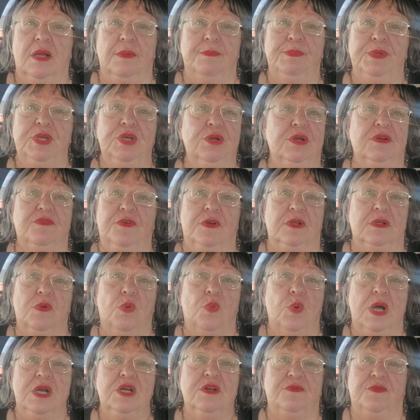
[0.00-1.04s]
beautiful,
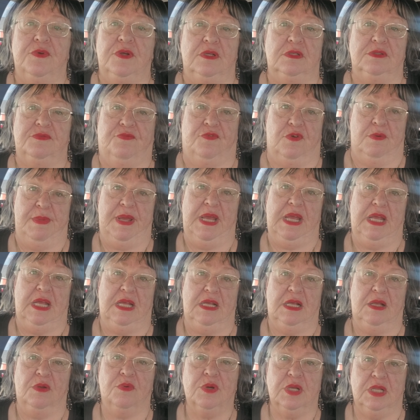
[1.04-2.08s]
wonderful for me,
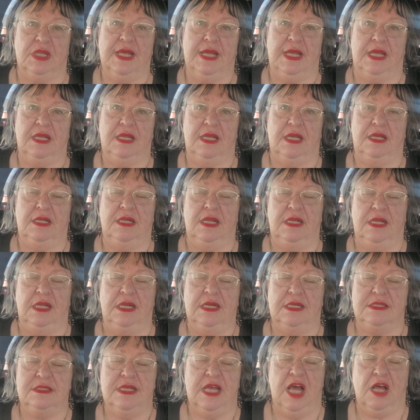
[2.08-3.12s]
really. It
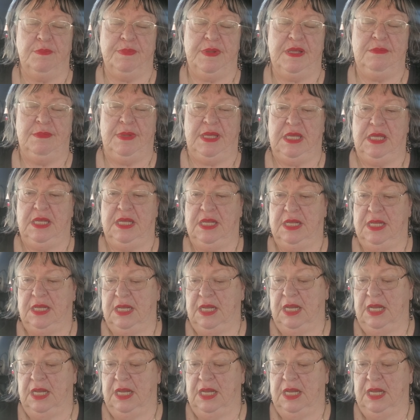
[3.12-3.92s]
is helping me.